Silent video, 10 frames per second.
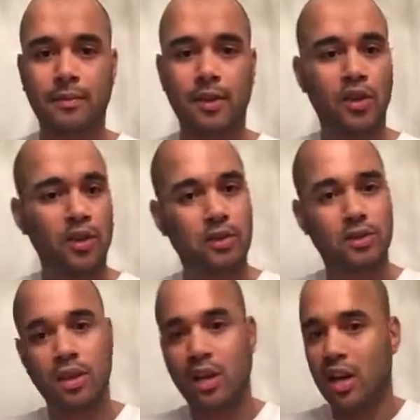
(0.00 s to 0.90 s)

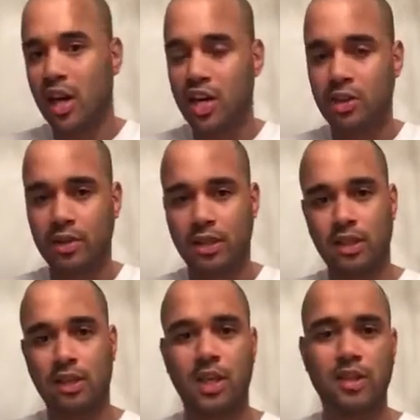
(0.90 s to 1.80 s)
There's hundreds
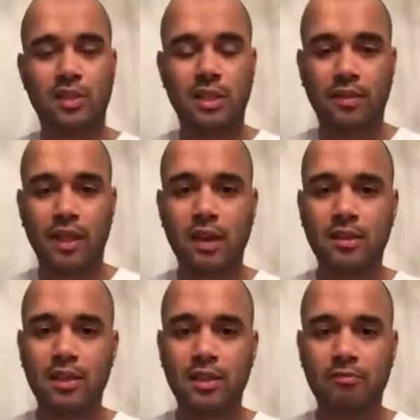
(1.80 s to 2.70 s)
and hundreds and
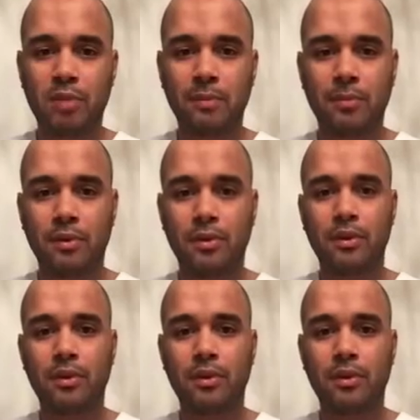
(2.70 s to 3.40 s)
thousands of people